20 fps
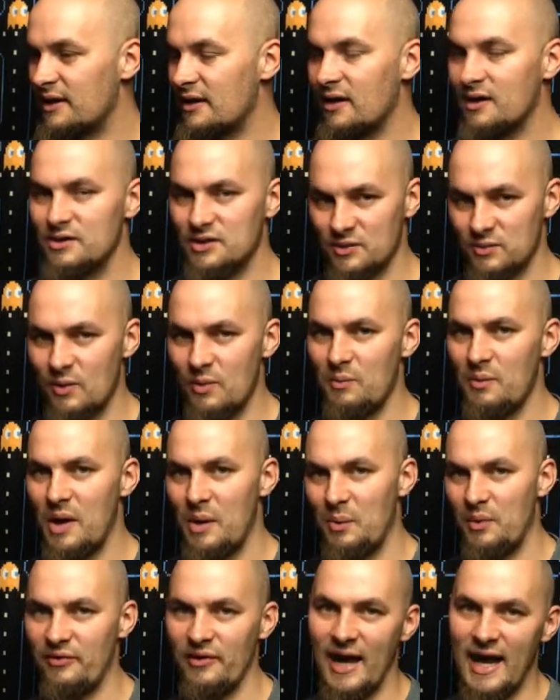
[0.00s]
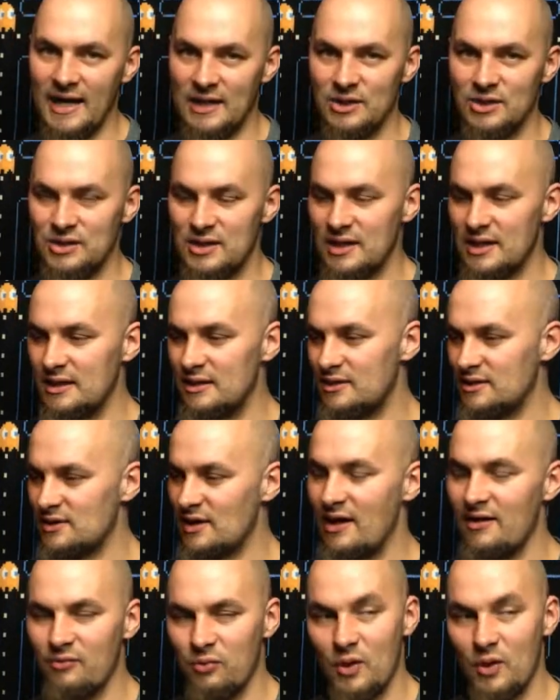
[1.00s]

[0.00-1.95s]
I just want one with HD, because I had